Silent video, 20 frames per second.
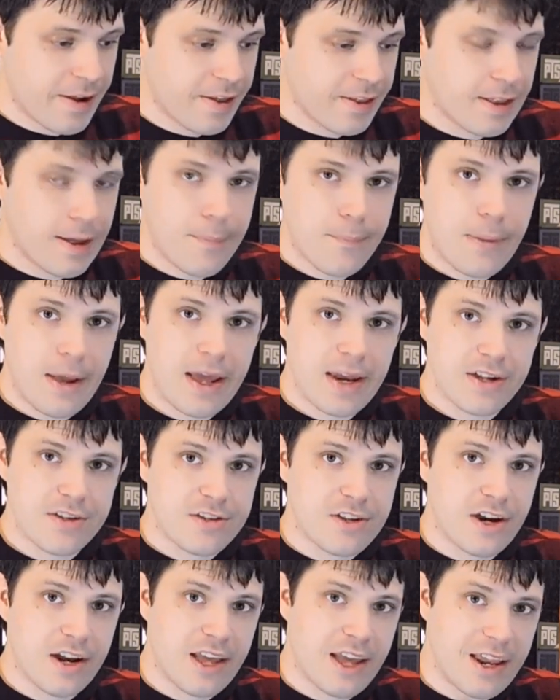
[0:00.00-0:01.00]
that paint is
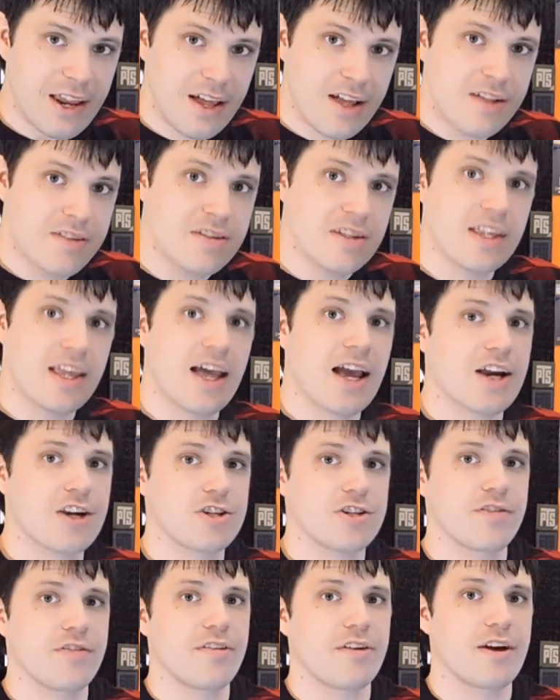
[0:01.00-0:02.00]
going to get into the
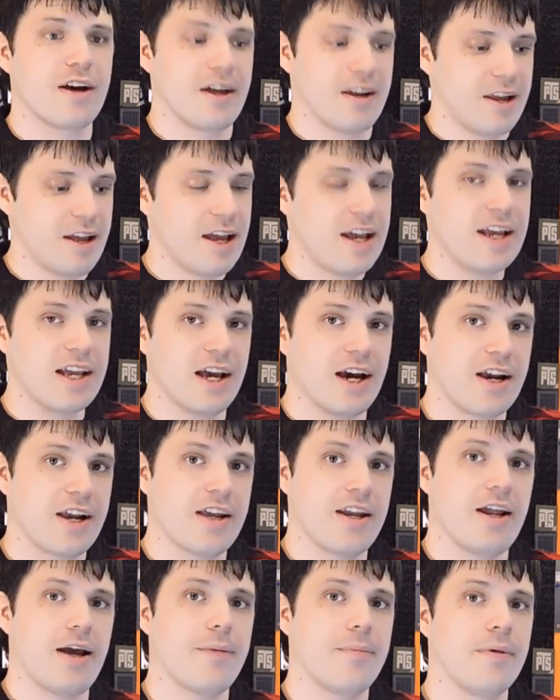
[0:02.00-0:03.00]
action of your gun and gunk
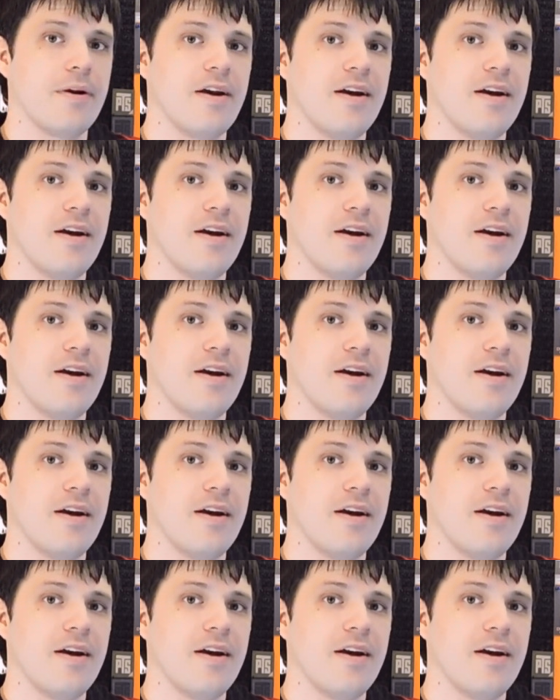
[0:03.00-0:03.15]
it up.